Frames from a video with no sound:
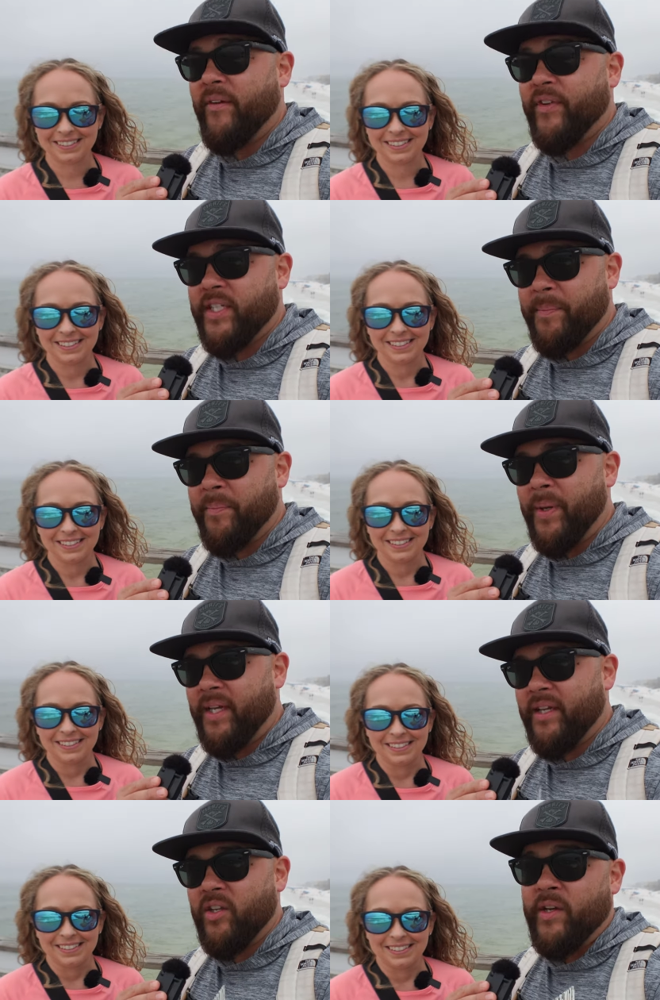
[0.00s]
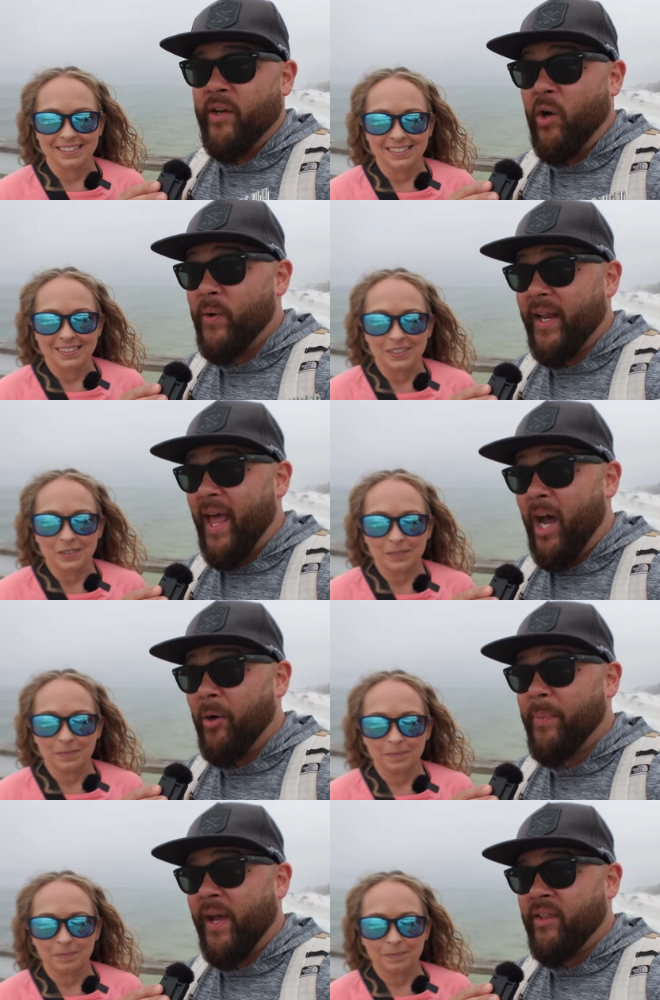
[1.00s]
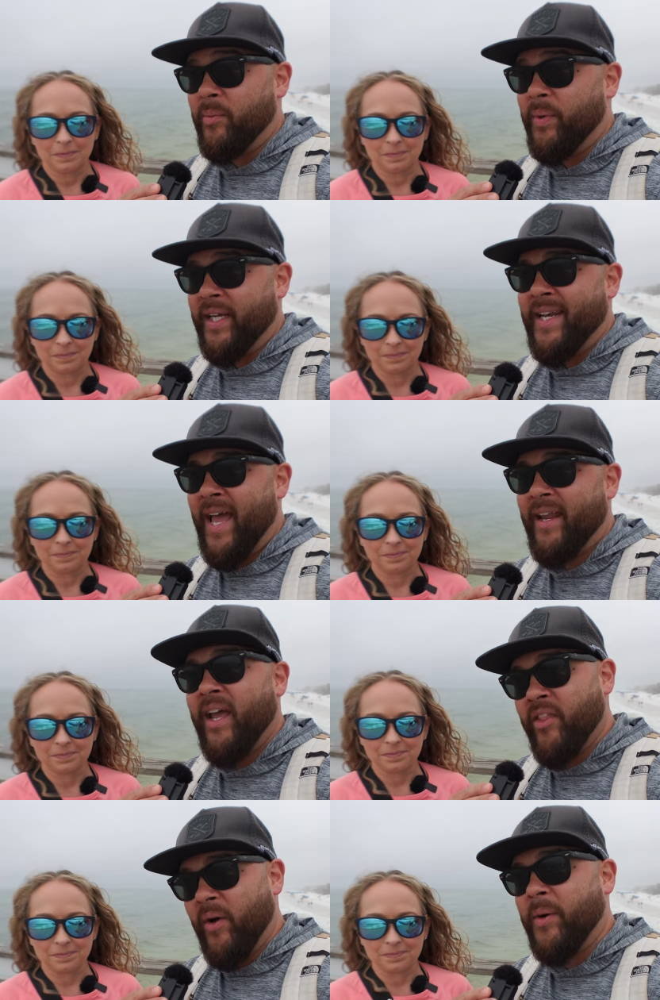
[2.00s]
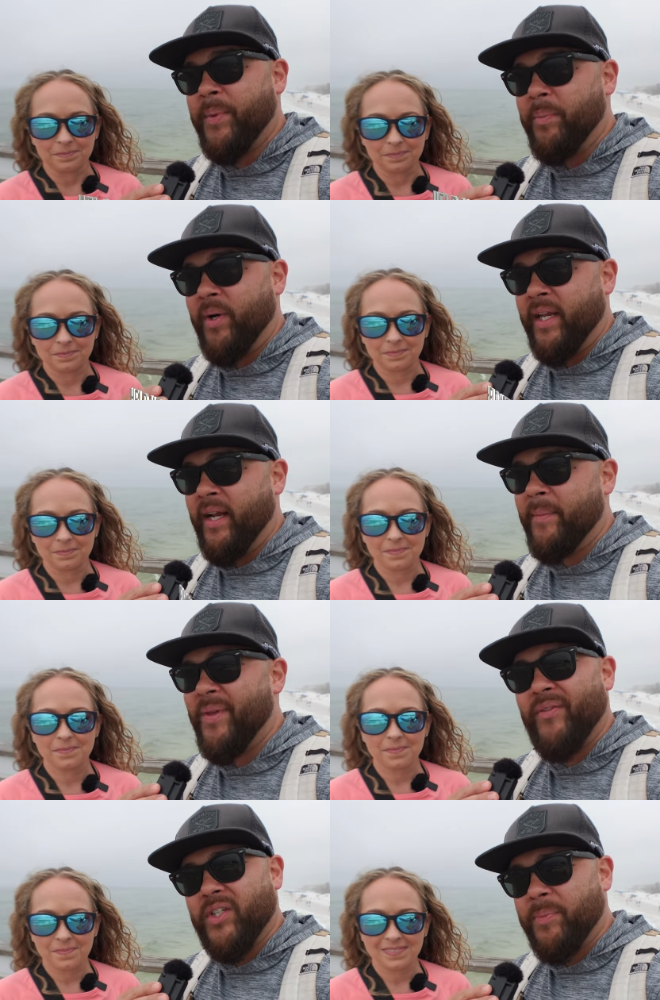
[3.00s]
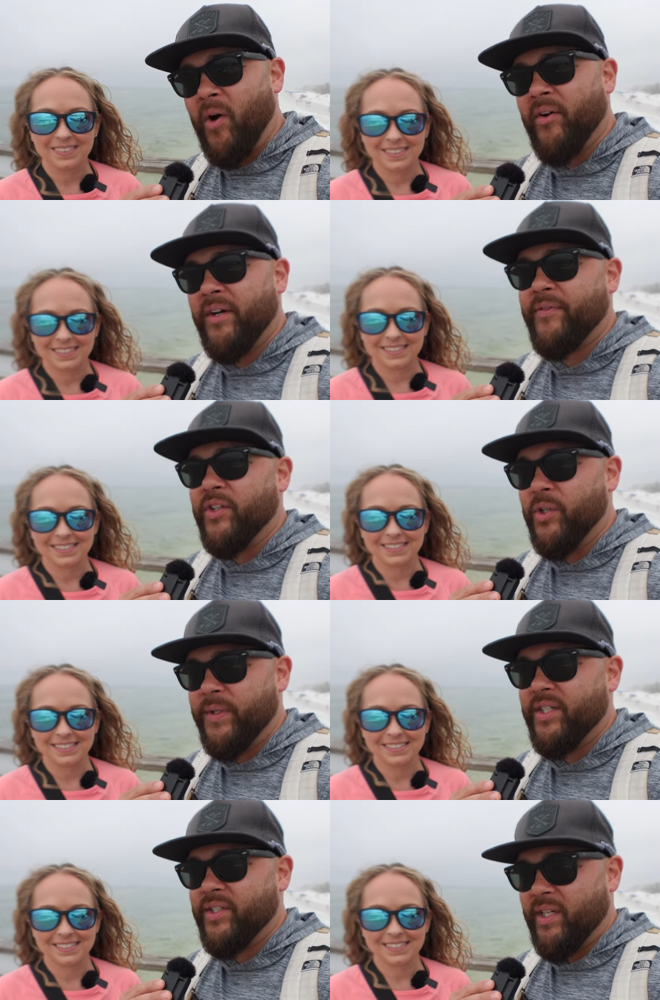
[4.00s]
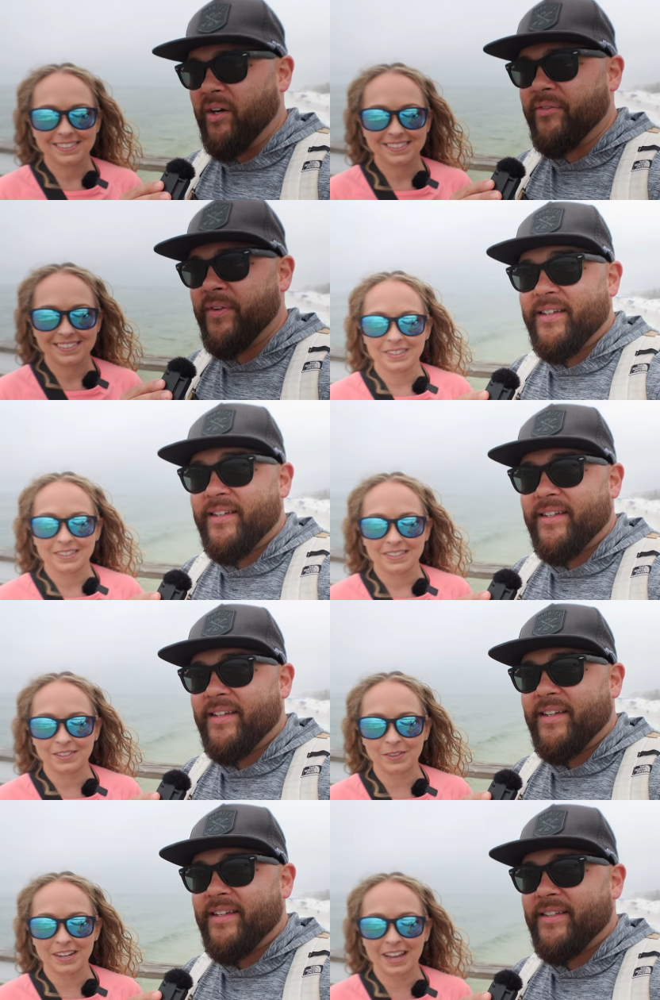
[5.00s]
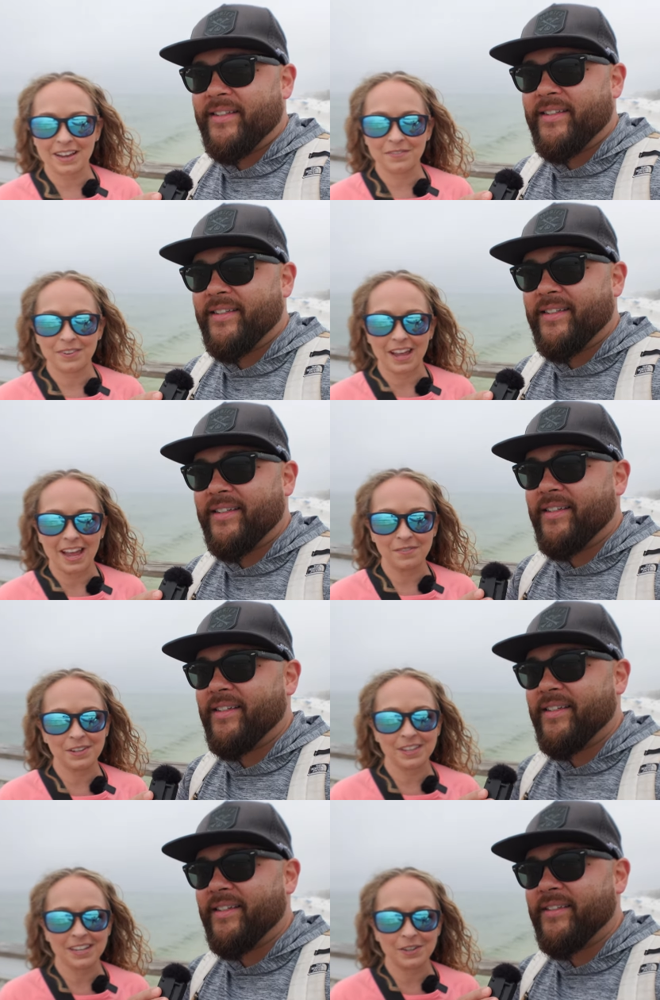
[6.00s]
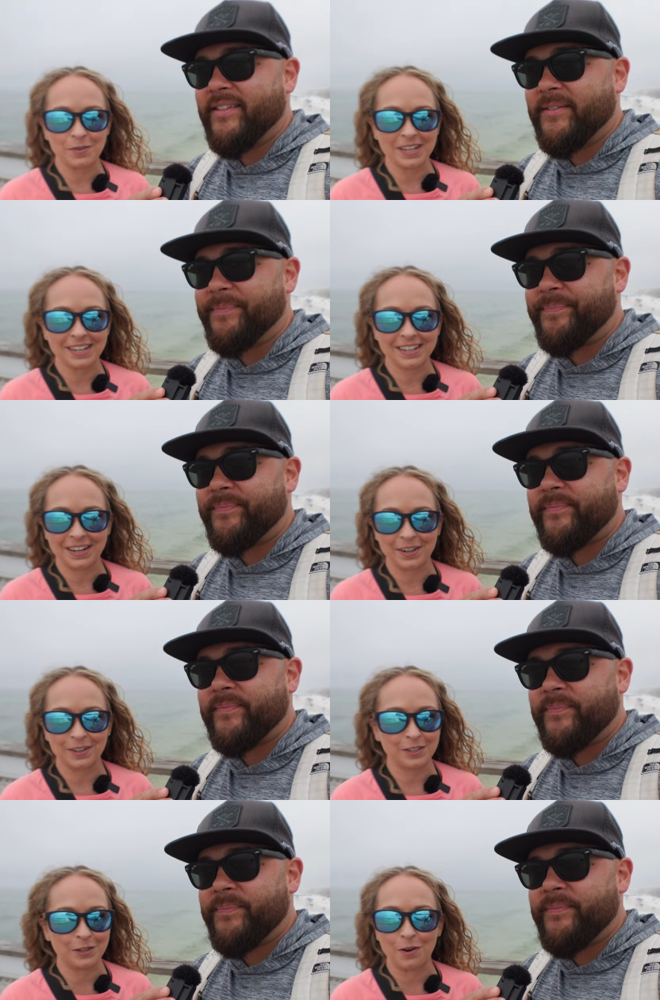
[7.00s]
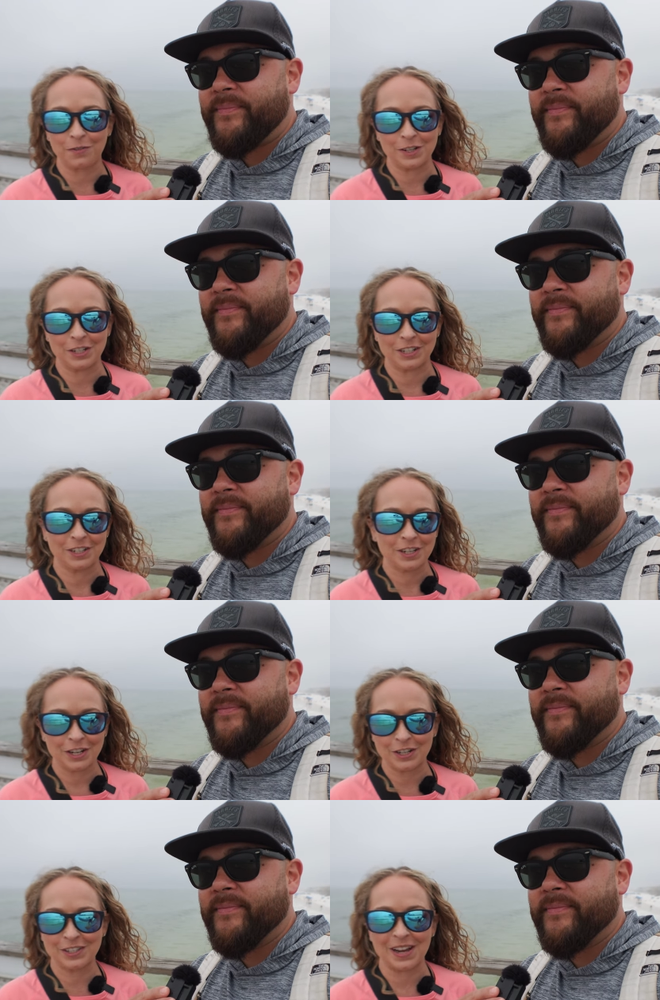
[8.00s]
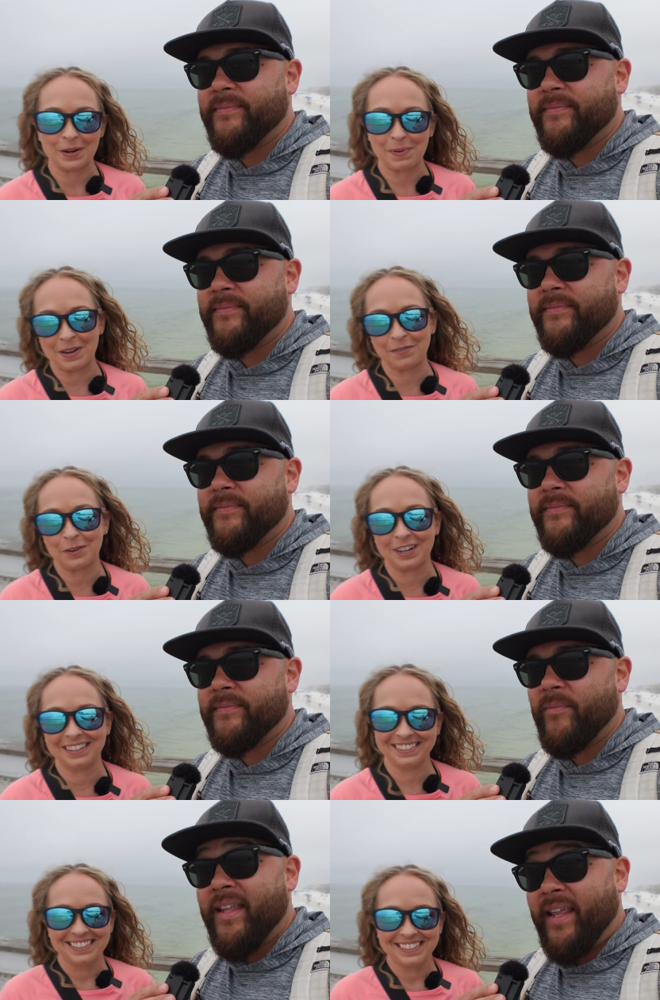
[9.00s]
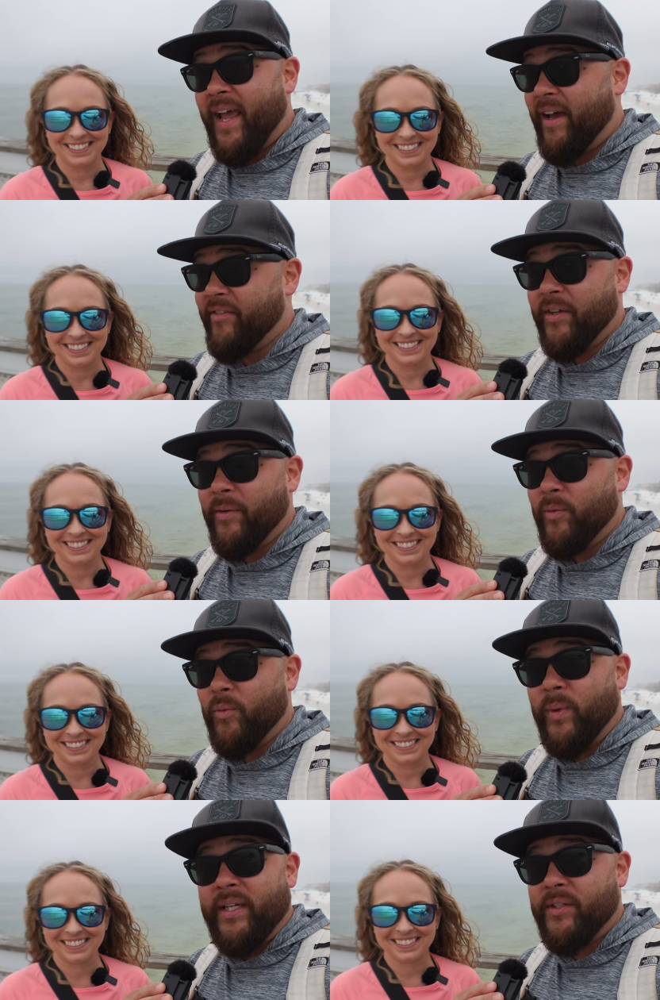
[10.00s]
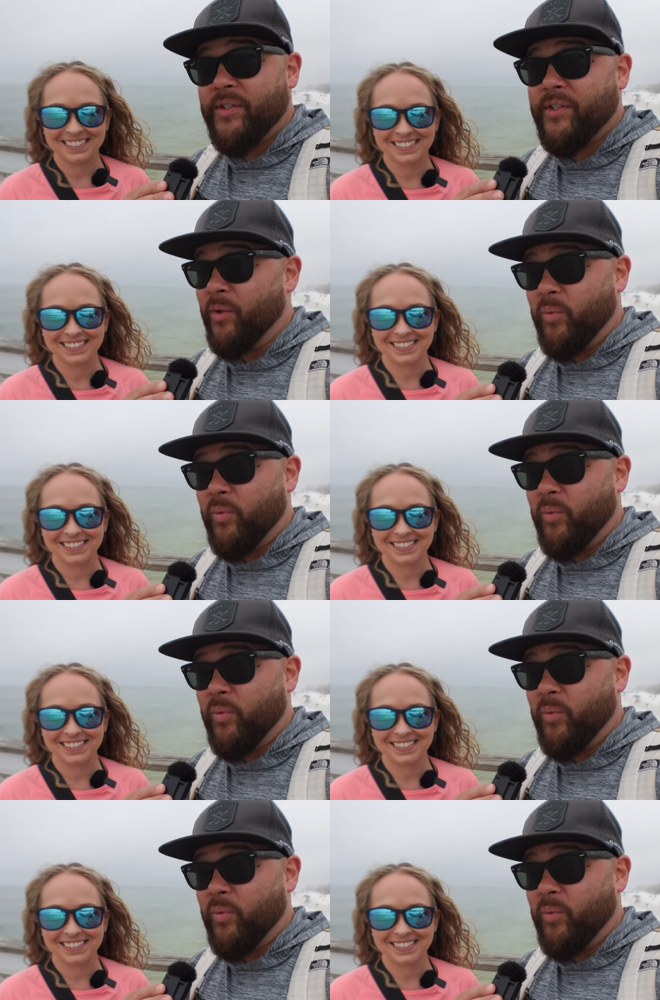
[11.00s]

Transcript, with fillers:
Speaker 1: If there's something big, you can go get help and they'll bring a net and they'll help you bring it up. If it's small enough, you do it yourself.
Speaker 2: So they have everything you need here to go fishing. You just gotta pay for it.
Speaker 1: They have the reels, the